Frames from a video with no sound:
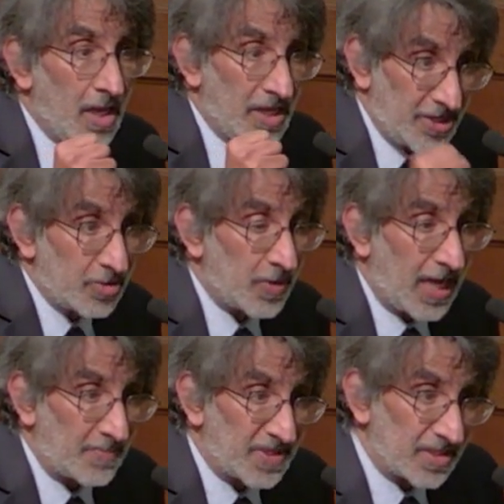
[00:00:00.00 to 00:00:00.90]
Here's what
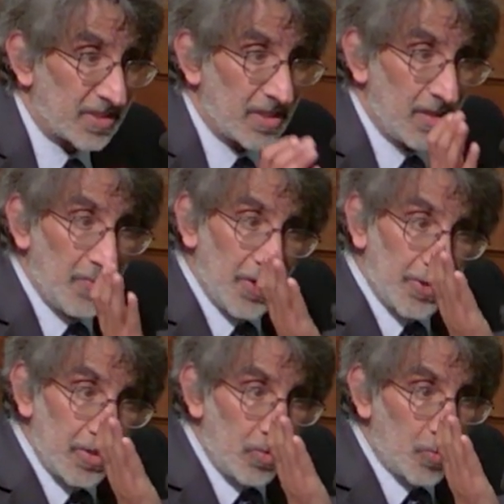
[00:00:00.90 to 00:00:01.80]
happens the
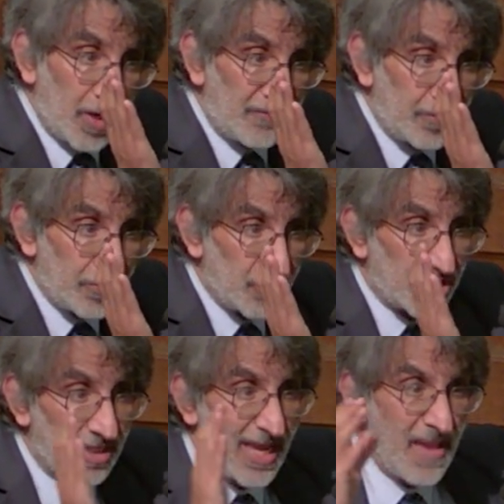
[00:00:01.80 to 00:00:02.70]
American
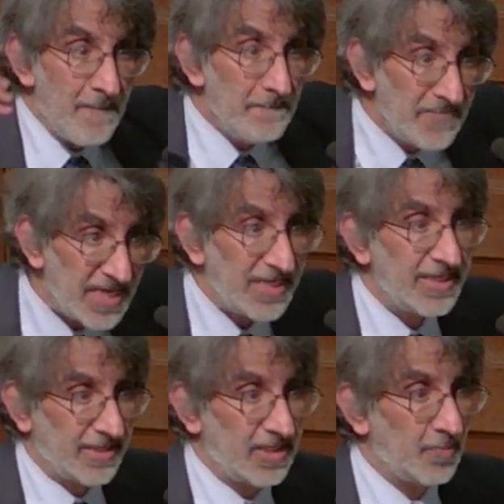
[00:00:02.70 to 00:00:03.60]
Revolution
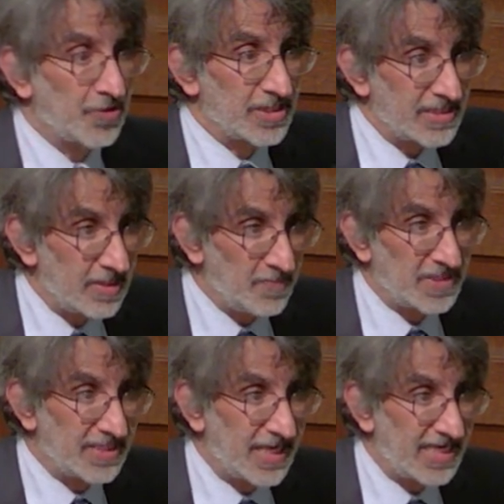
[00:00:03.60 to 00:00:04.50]
immediately
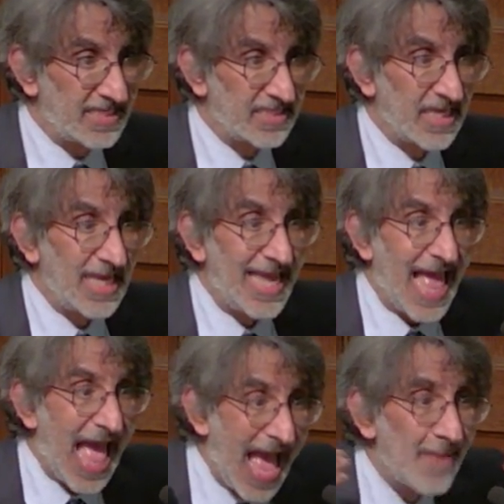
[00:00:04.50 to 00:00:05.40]
precipitates
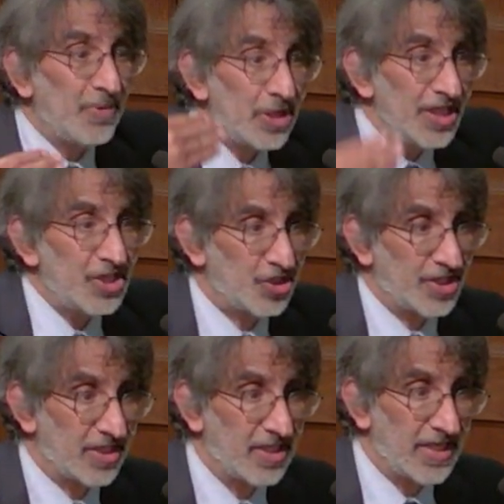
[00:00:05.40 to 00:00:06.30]
abolition
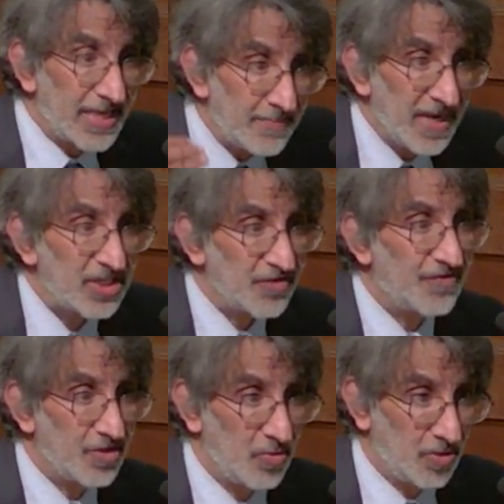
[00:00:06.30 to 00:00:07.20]
in much of
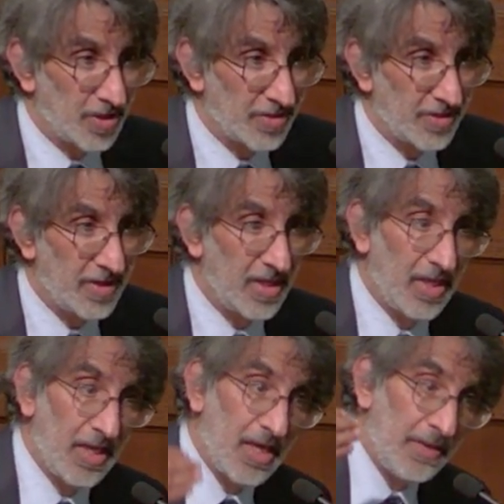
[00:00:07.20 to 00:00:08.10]
the North.
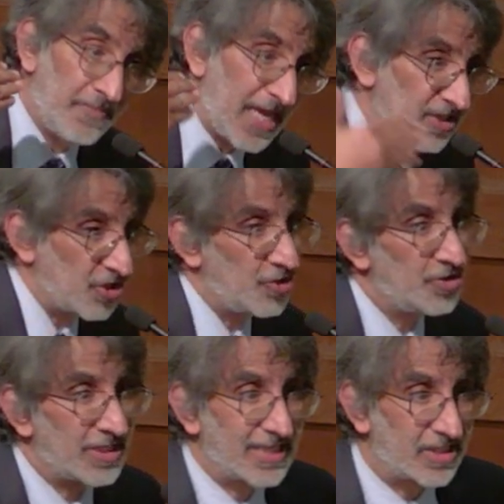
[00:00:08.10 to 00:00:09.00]

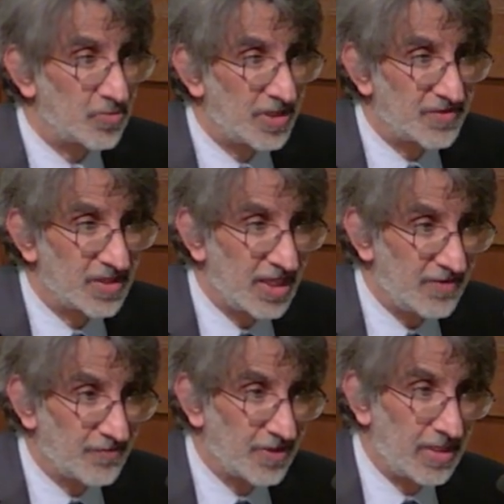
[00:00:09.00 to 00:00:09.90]
Massachusetts gets rid of
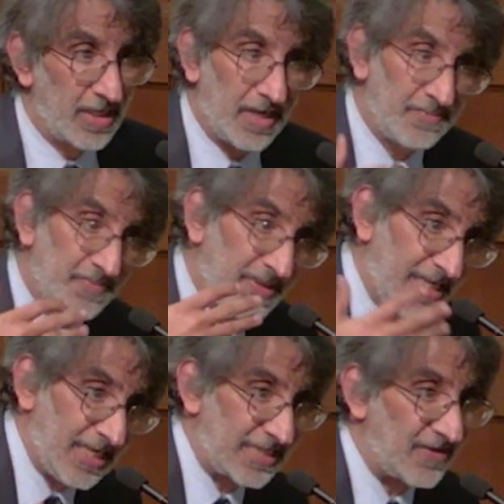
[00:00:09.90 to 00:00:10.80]
slavery um, in
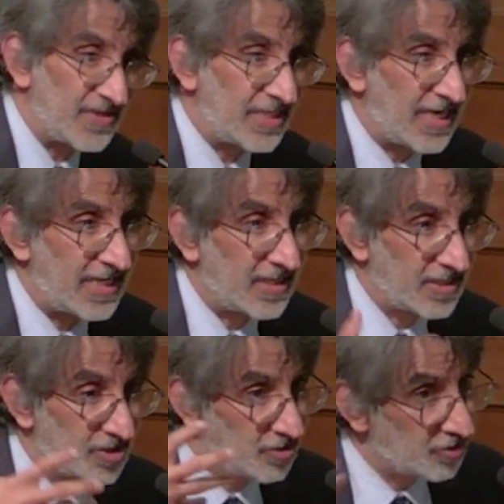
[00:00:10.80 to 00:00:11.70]
a 1780
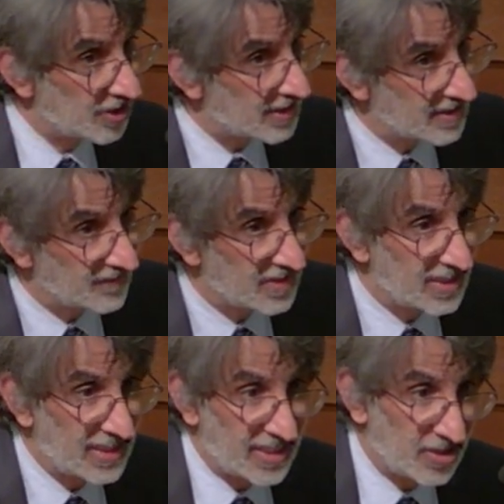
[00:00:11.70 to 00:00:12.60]
Constitution and
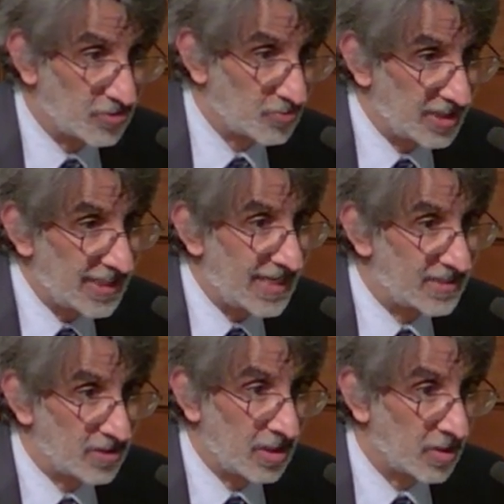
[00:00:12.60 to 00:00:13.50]
1783
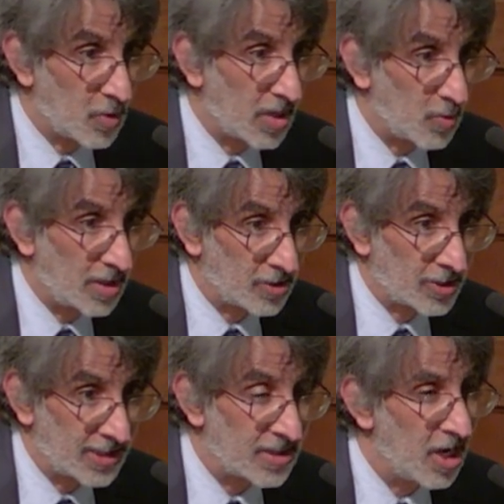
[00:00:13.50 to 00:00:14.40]
case law, Quock Walker
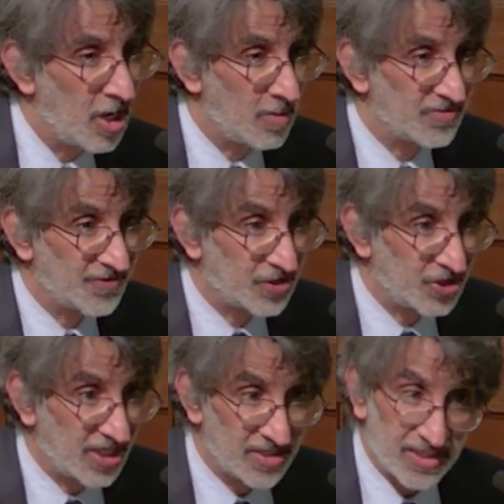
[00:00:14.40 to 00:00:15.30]
case, Holmes versus
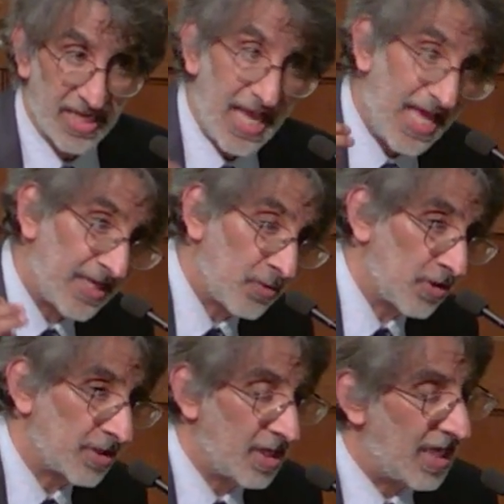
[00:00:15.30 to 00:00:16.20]
Jennison. And
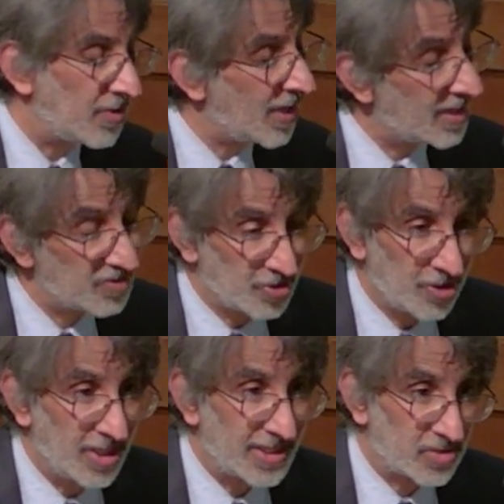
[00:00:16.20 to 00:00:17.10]
North and New Hampshire
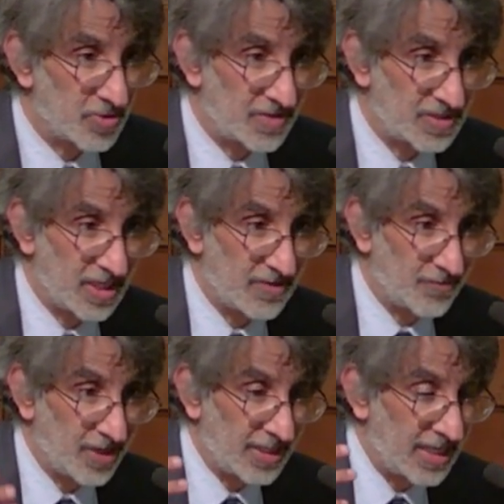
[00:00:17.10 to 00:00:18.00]
gets rid of
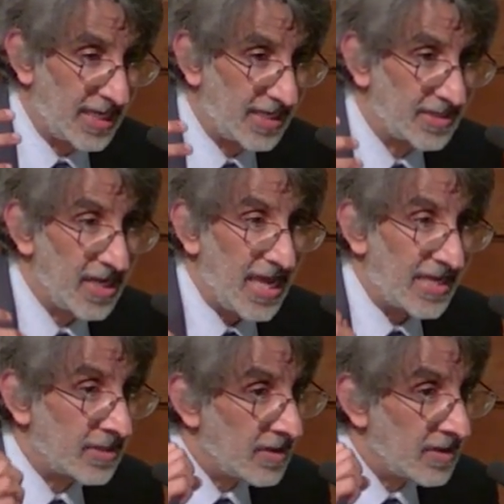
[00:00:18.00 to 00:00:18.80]
slavery, and and and